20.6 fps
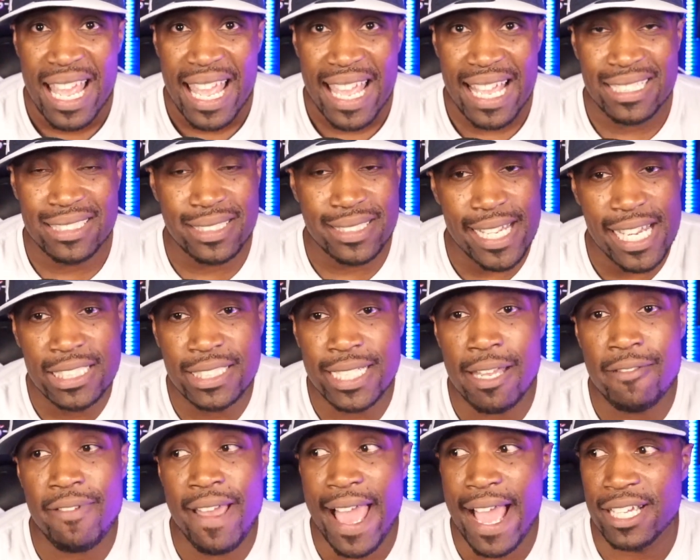It's T J.
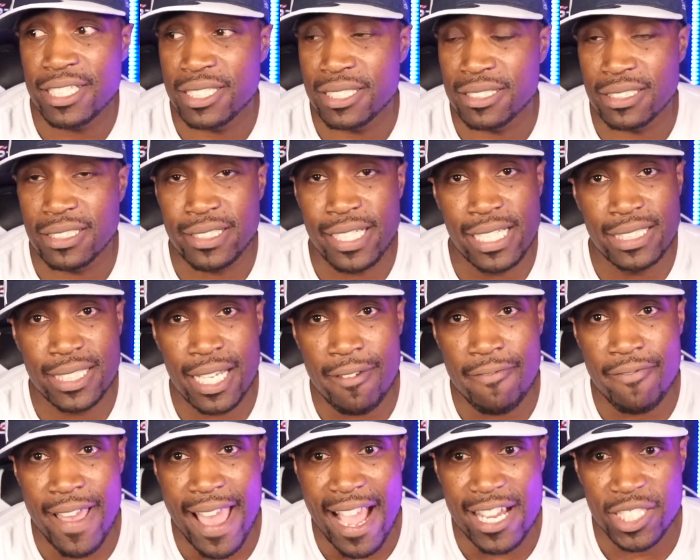Vasher. T J.
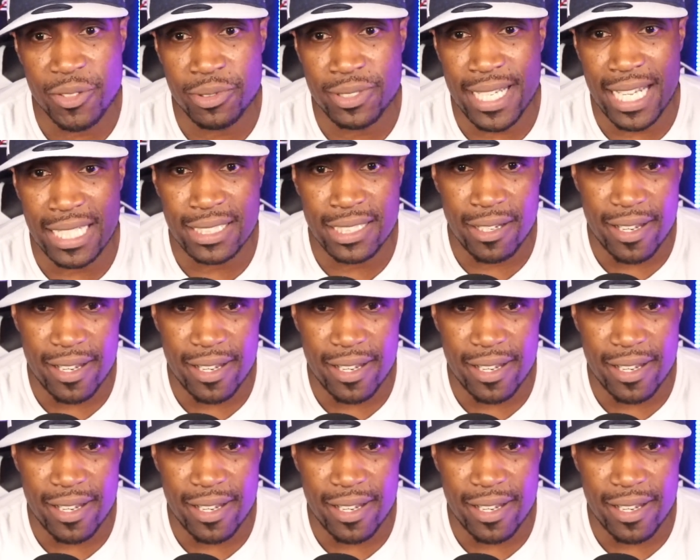Vasher was out there.